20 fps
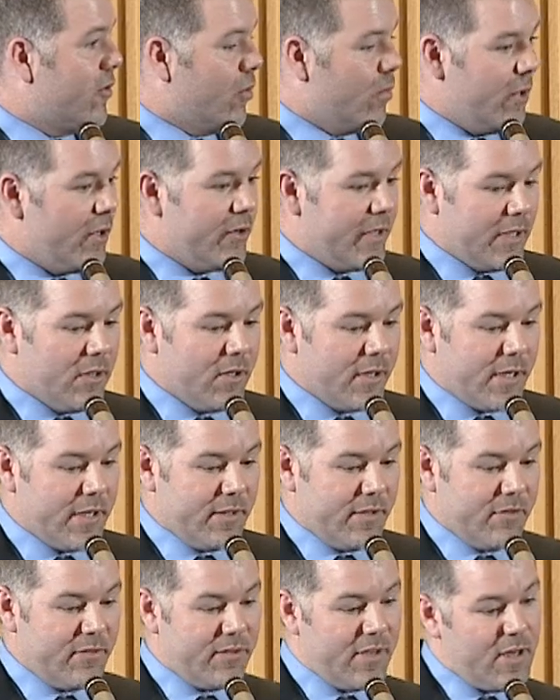to really look
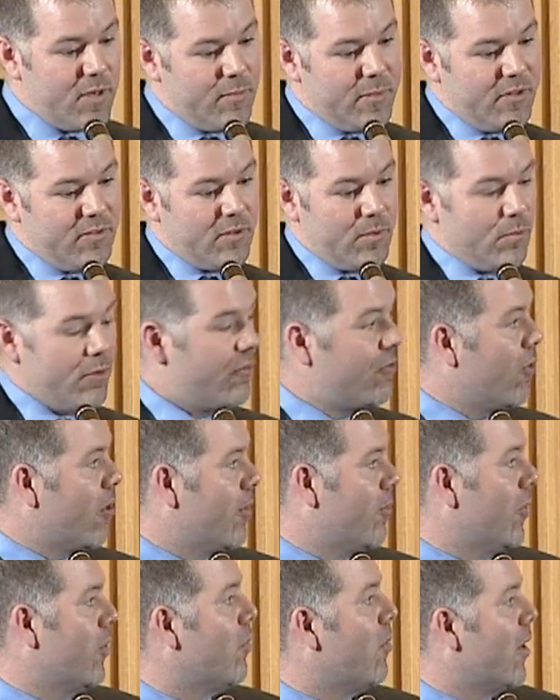at the sediments that were
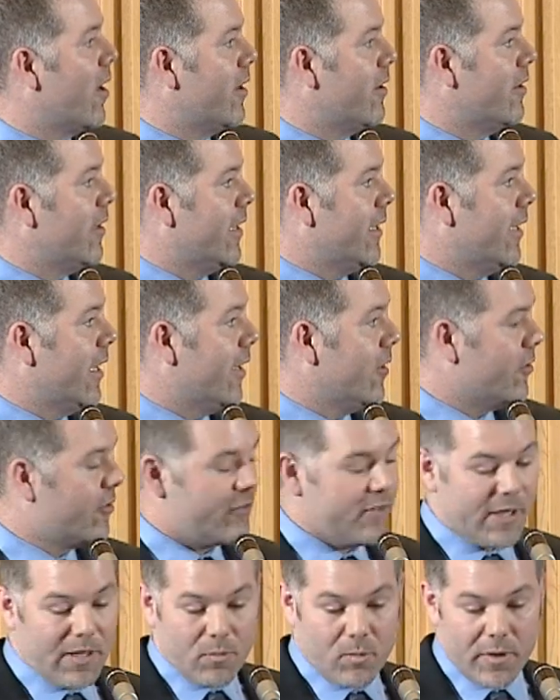formed with water and
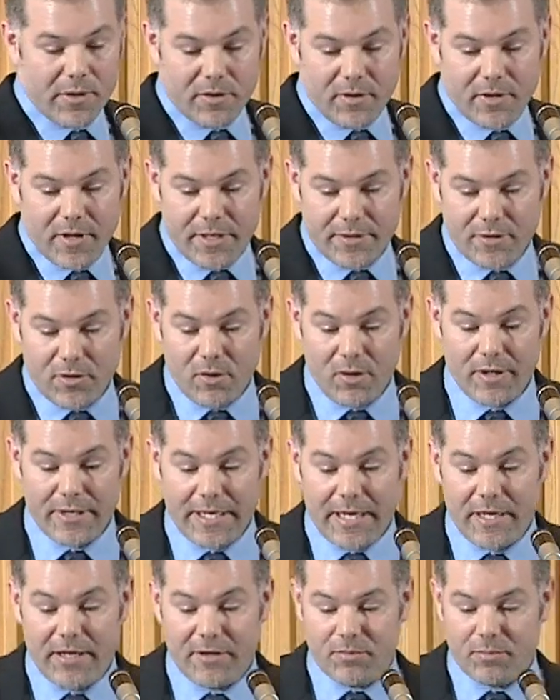understand whether or not there are
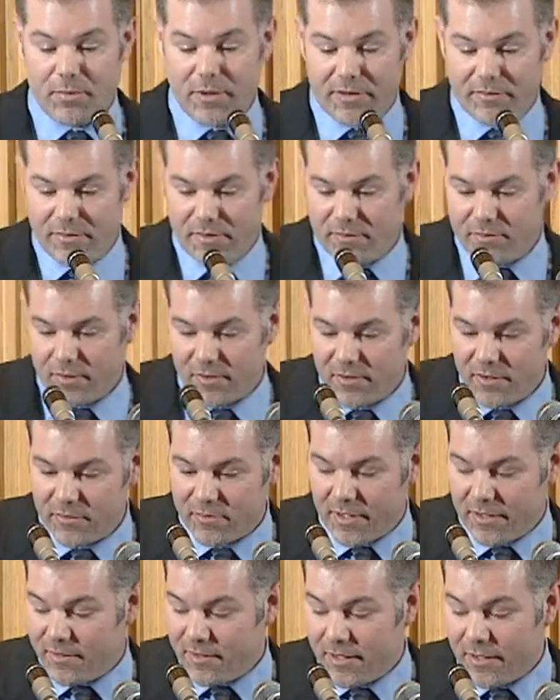organics present. So
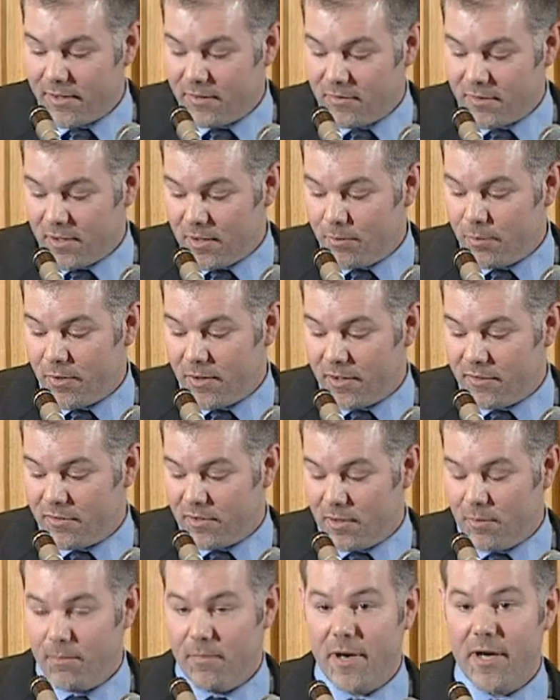this, I think, is going to put us
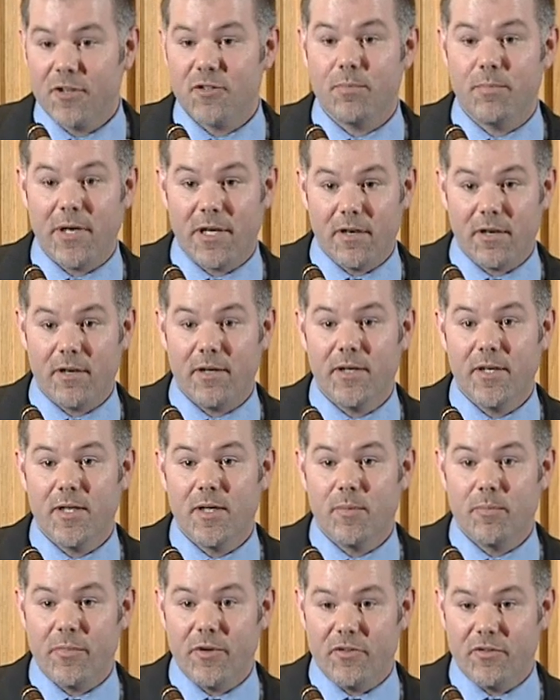in a much better
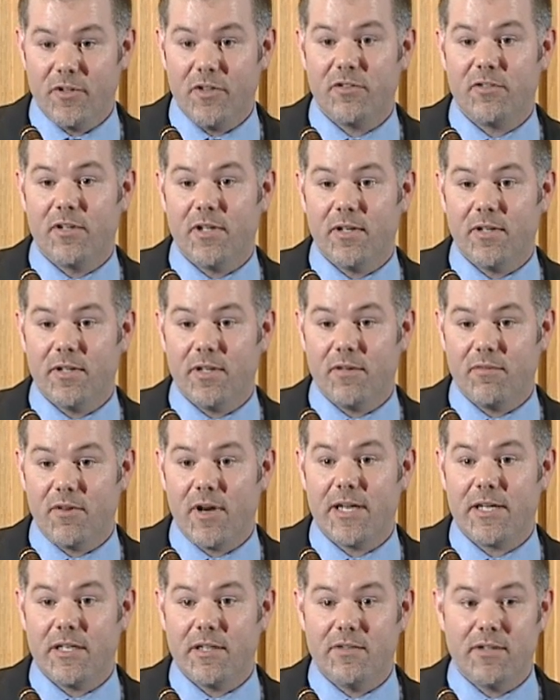position than
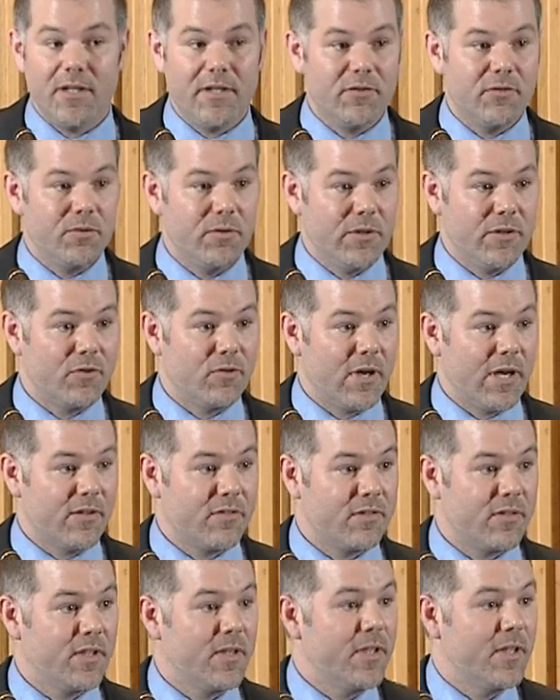Viking did to
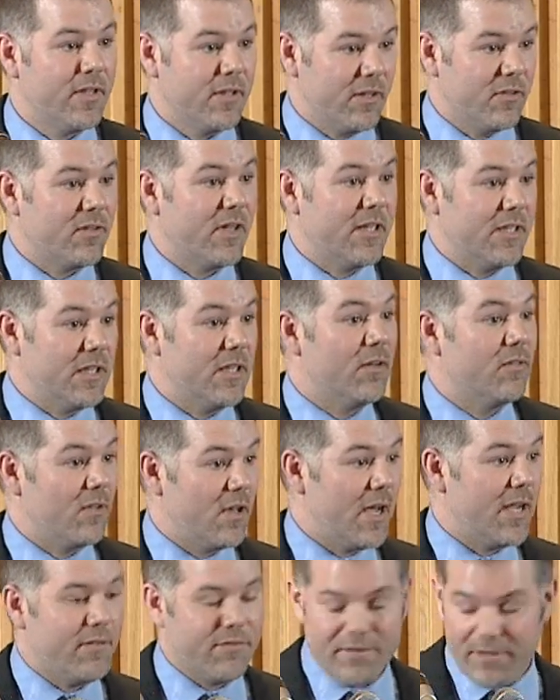address this idea of
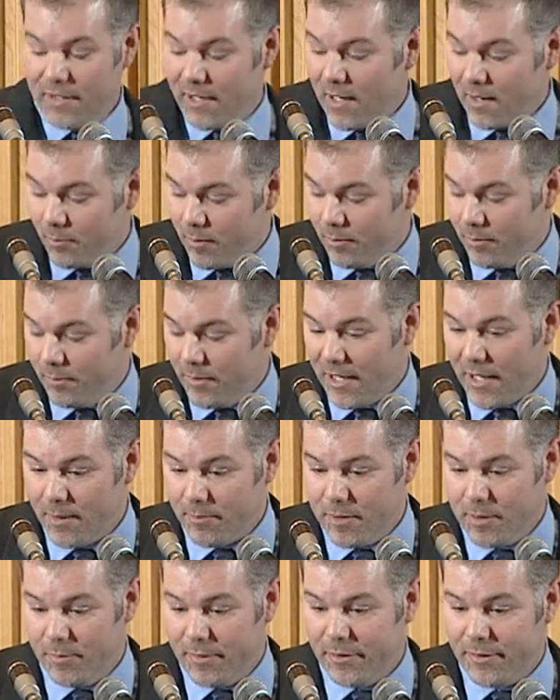life and
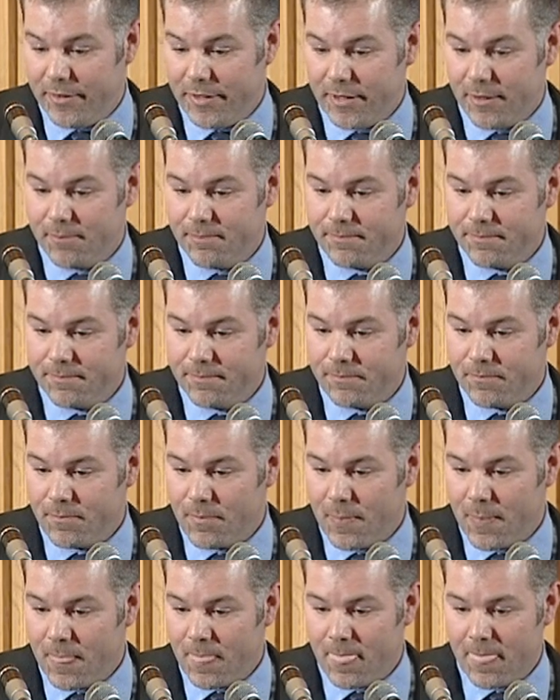habitability.
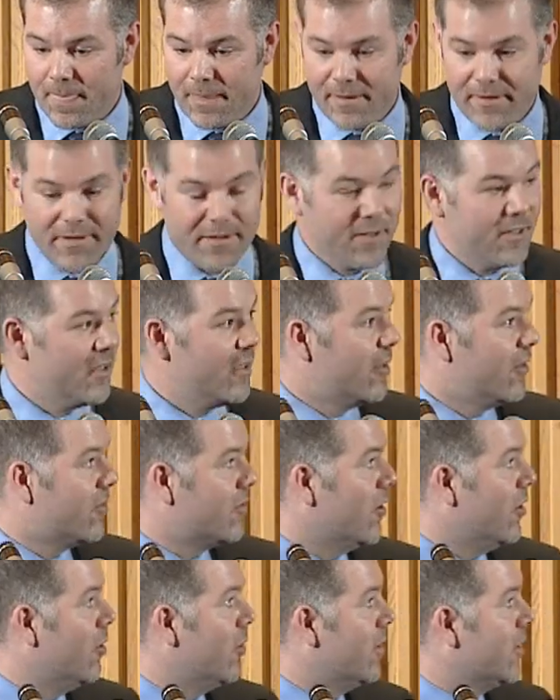
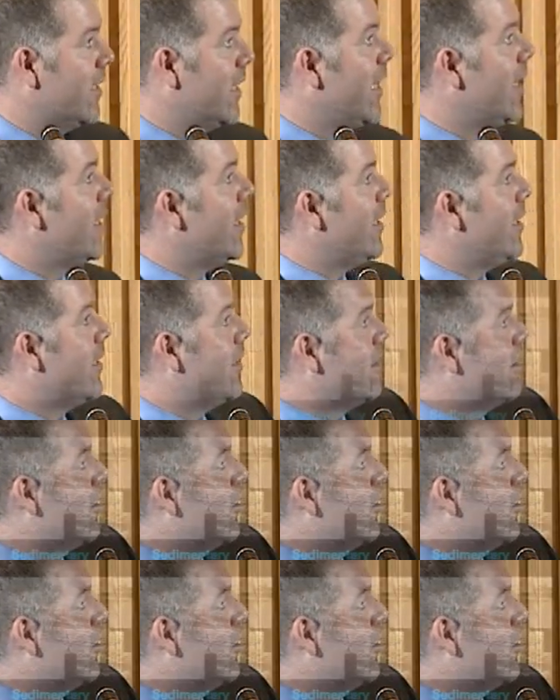So yay,